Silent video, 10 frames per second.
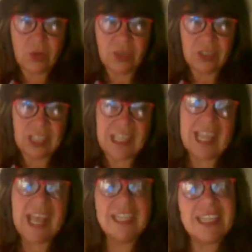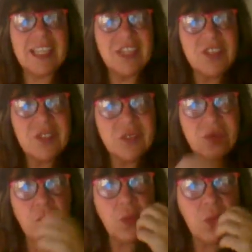And that is
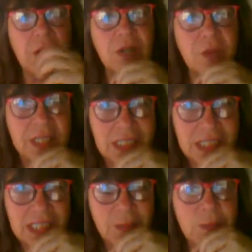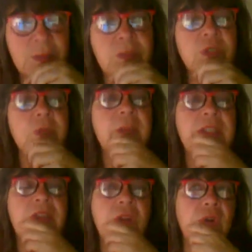where we seem to be
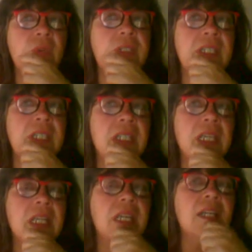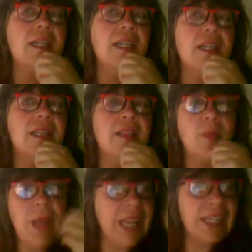holding the
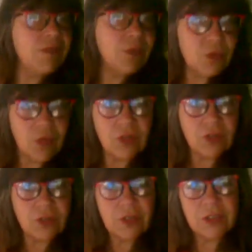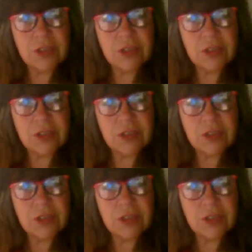pain of the world.